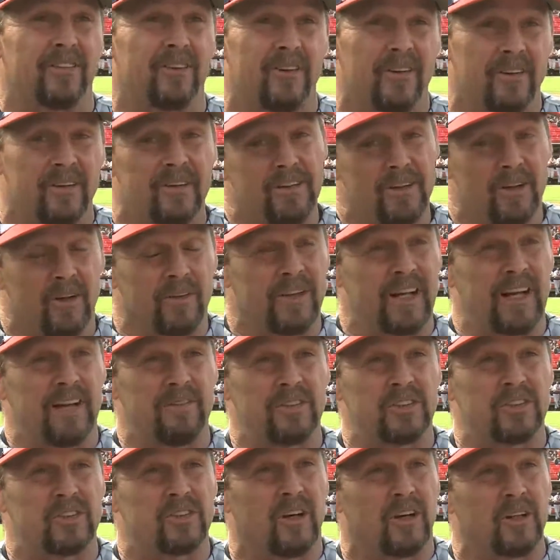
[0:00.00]
They
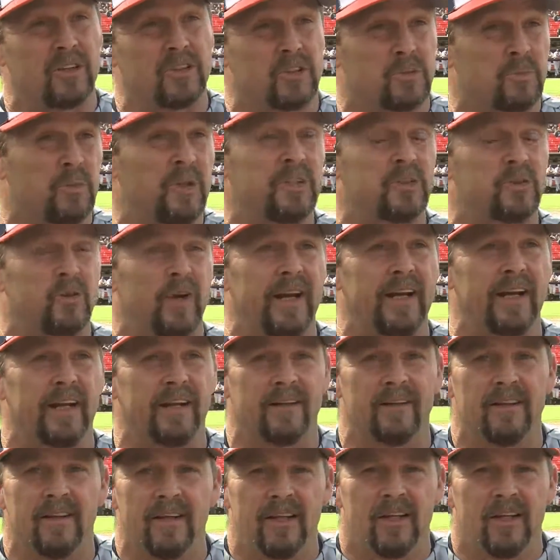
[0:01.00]
haven't started spring training.